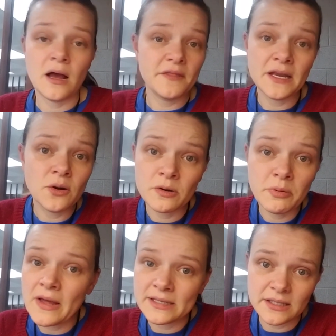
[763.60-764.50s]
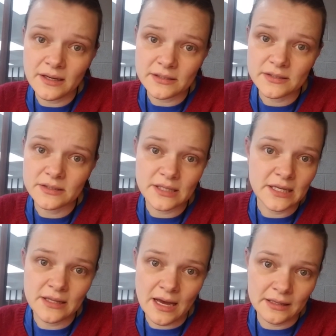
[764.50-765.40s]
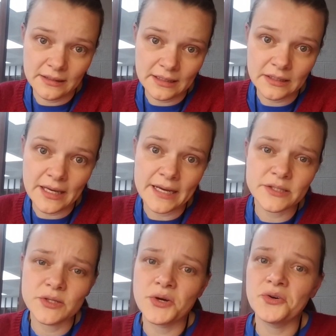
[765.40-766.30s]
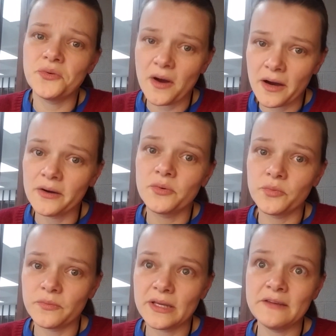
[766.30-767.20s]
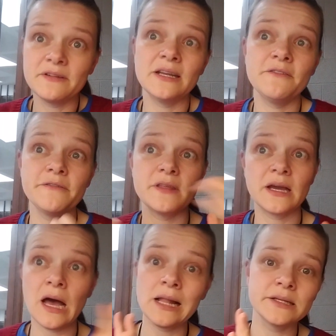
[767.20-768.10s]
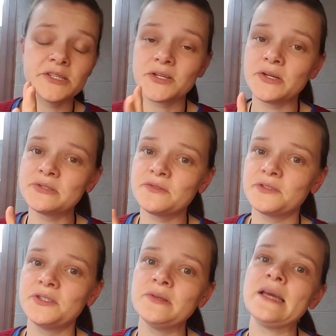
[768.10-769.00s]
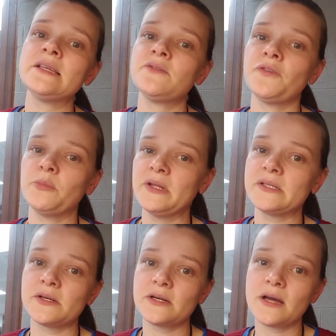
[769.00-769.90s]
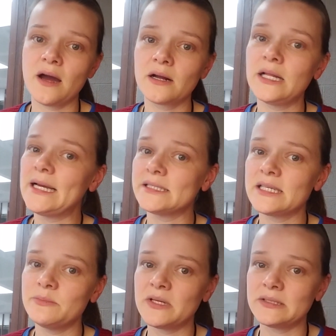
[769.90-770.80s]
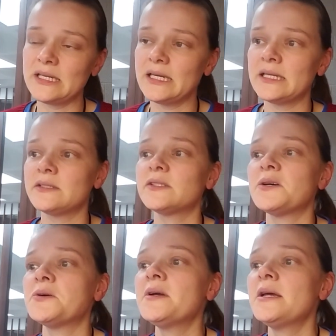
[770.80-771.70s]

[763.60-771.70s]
they don't apply to us in the online class. So even if the college is closed for 2 days for a blizzard, our class keeps on ticking. So